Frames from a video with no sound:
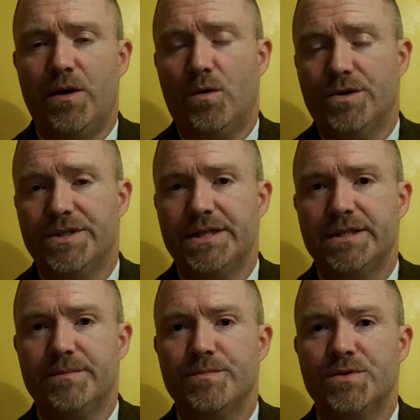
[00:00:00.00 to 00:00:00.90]
or
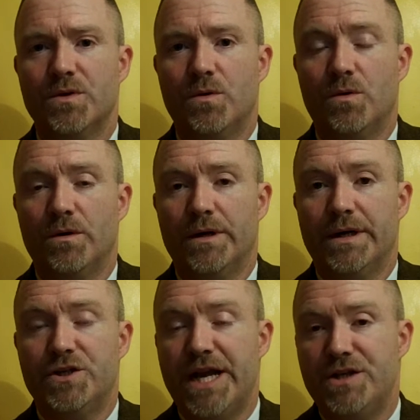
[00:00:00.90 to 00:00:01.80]
systems,
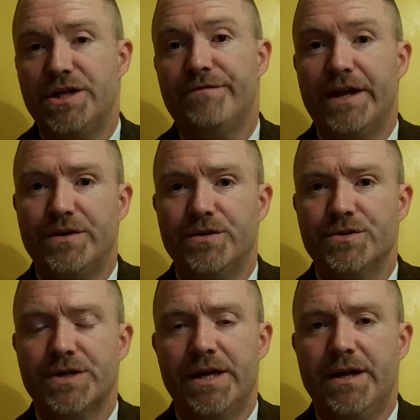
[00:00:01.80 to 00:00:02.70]
or changing
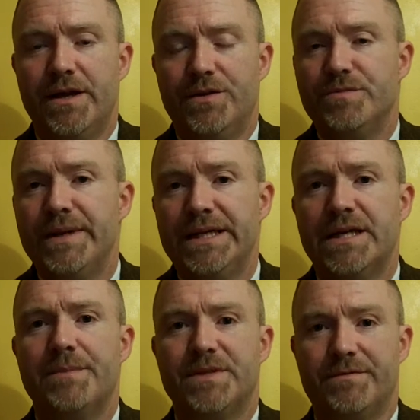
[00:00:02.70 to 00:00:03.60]
vendors. There's many
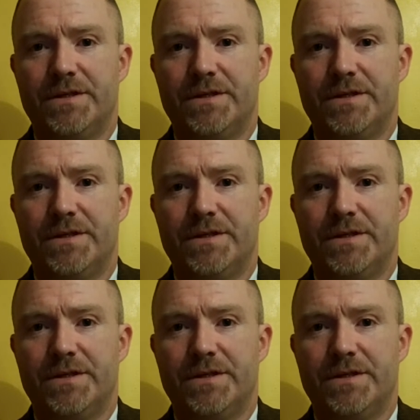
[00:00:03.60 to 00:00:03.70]
types of